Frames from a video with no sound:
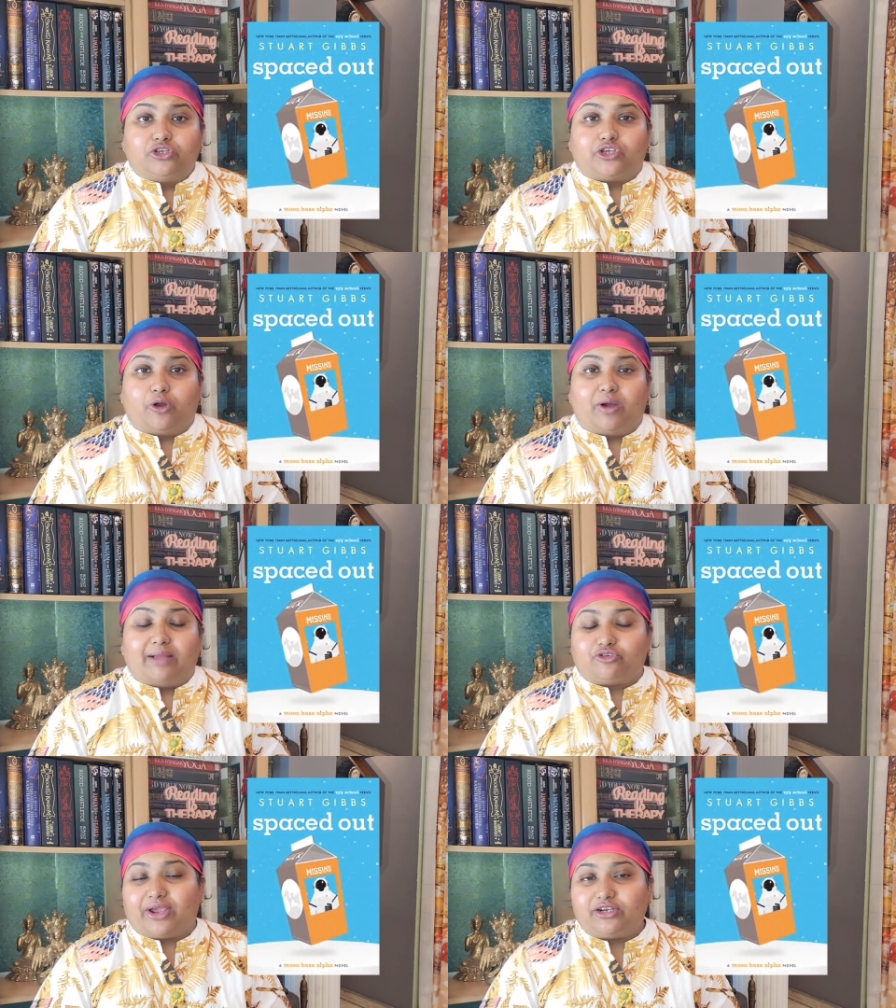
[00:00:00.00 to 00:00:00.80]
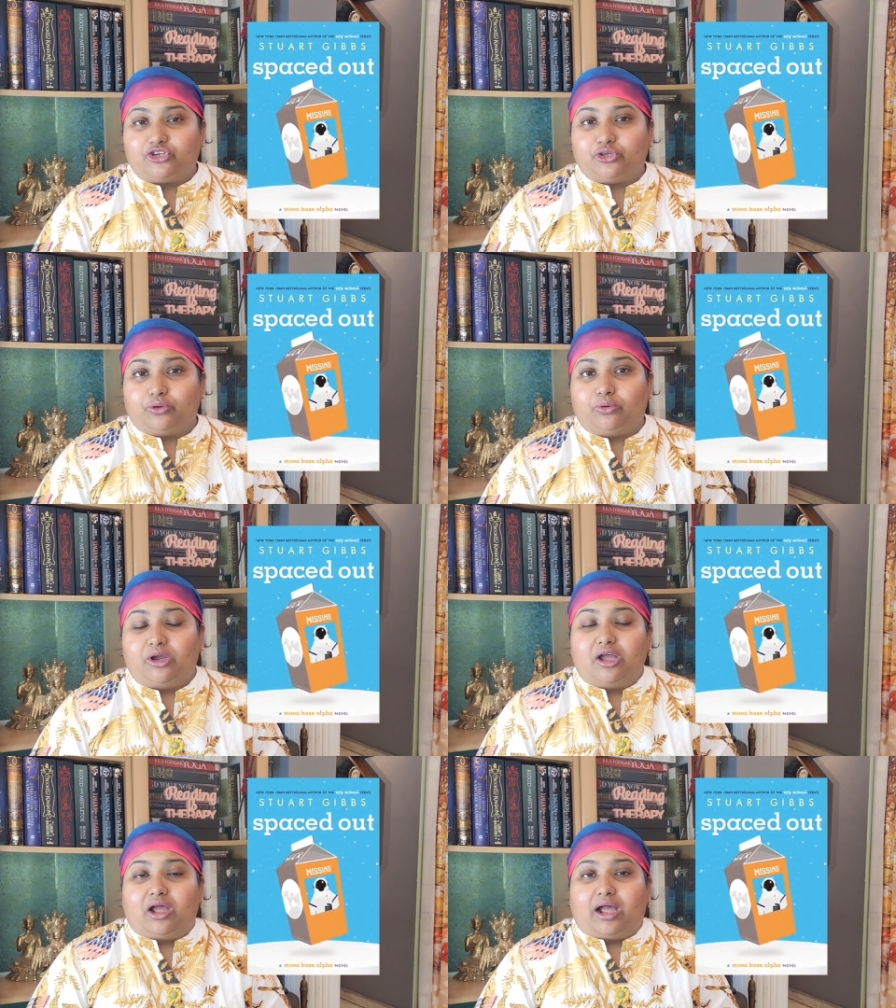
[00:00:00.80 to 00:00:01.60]
So I'm trying
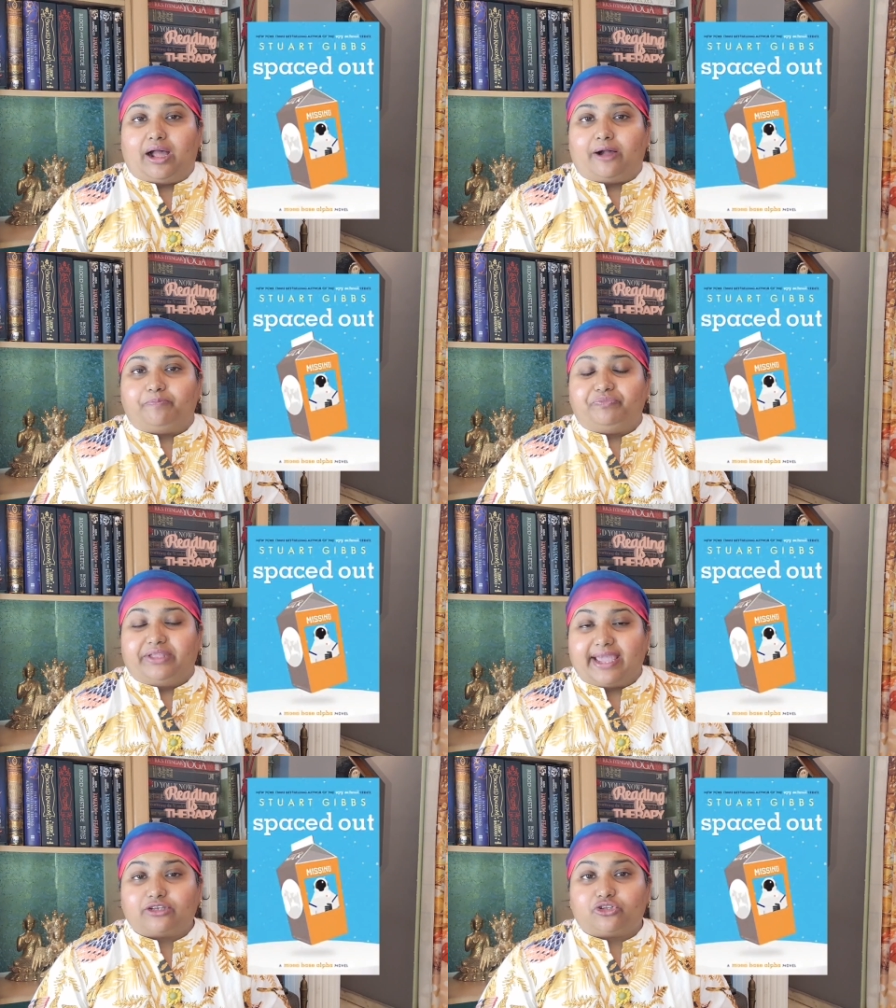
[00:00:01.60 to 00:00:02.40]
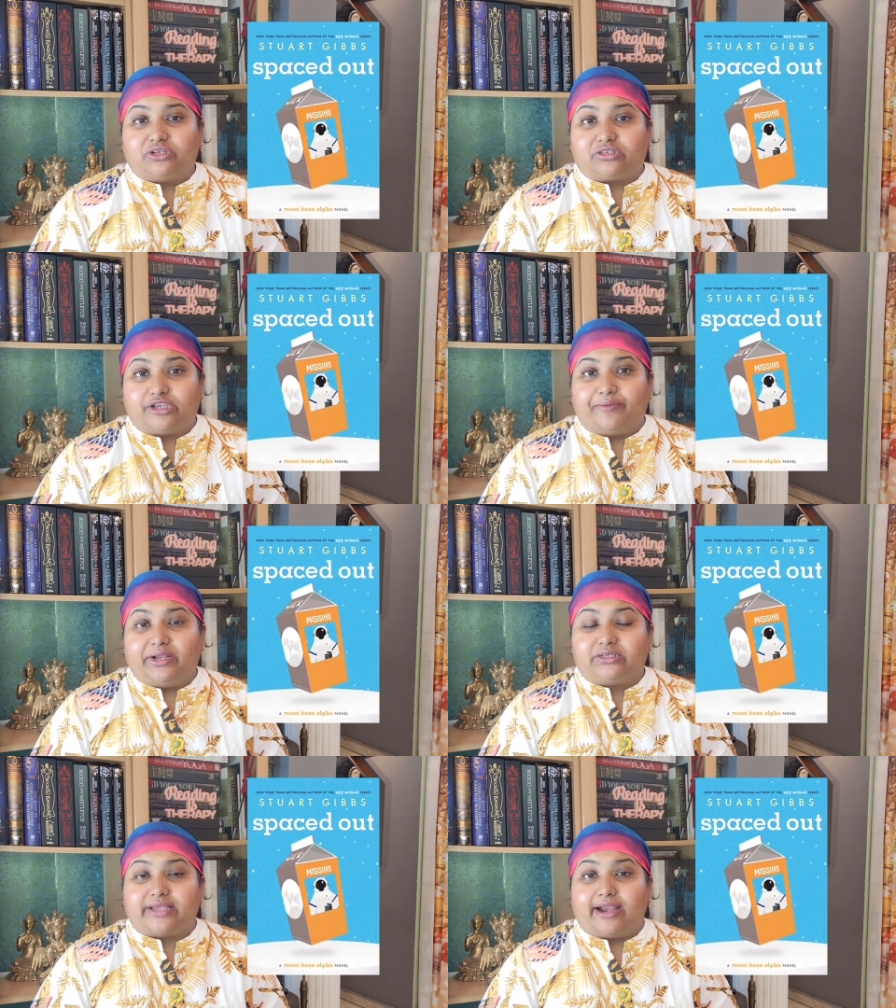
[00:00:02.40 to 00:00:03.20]
to get to this
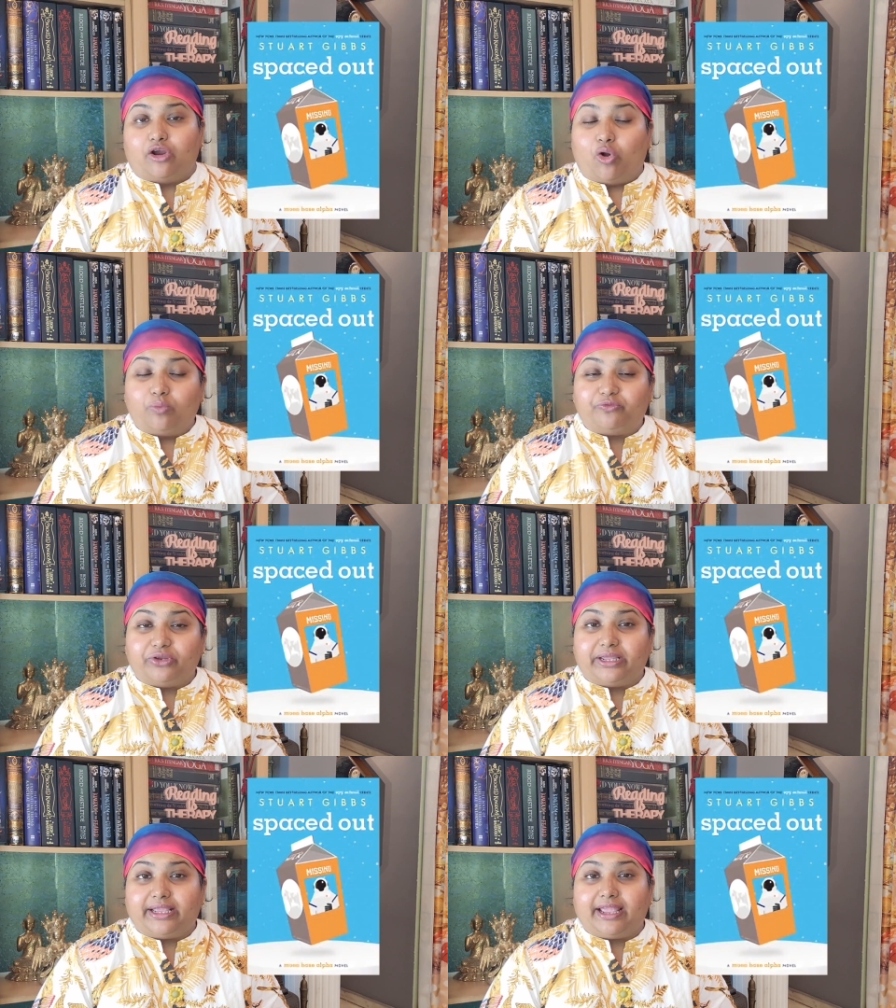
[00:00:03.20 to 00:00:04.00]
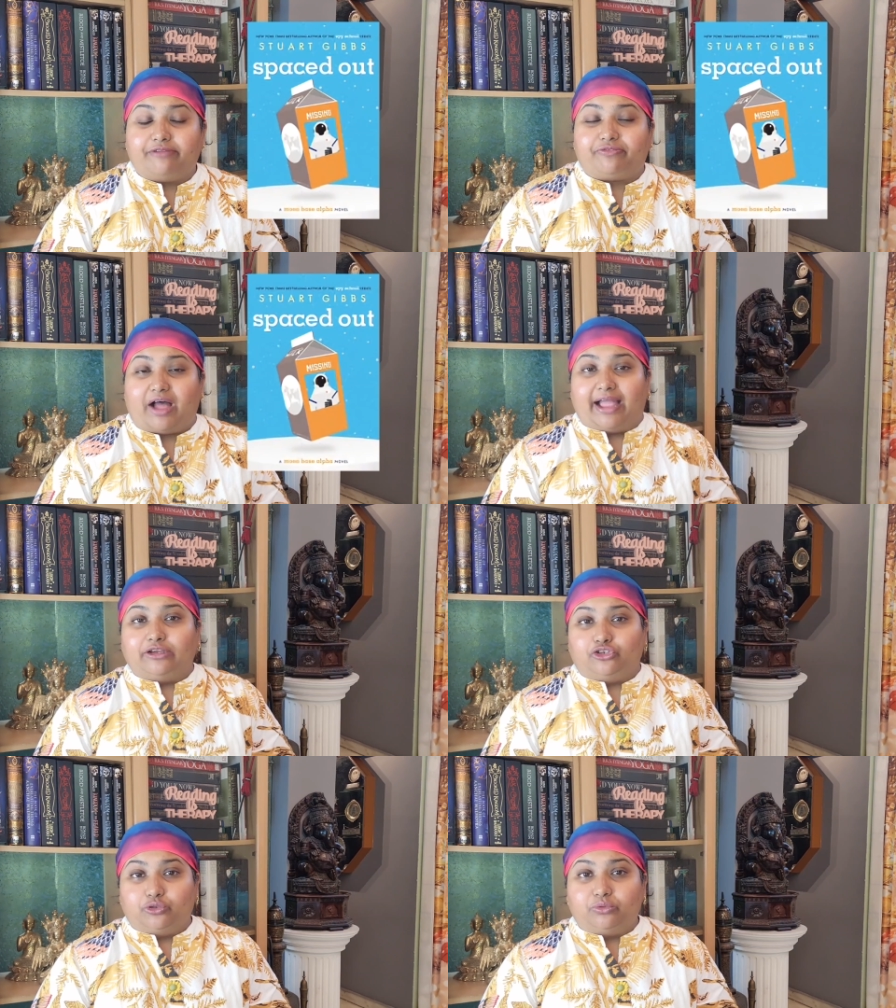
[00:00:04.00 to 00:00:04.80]
series, and hopefully if I
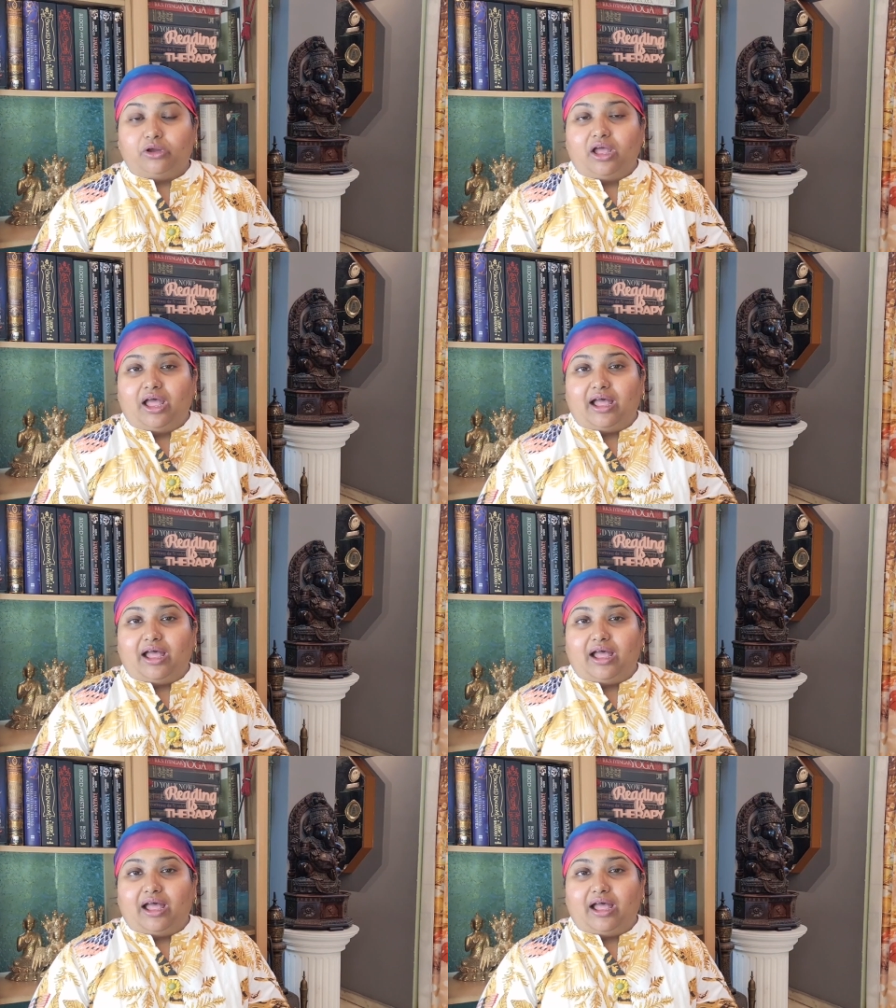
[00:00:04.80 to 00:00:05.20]
do,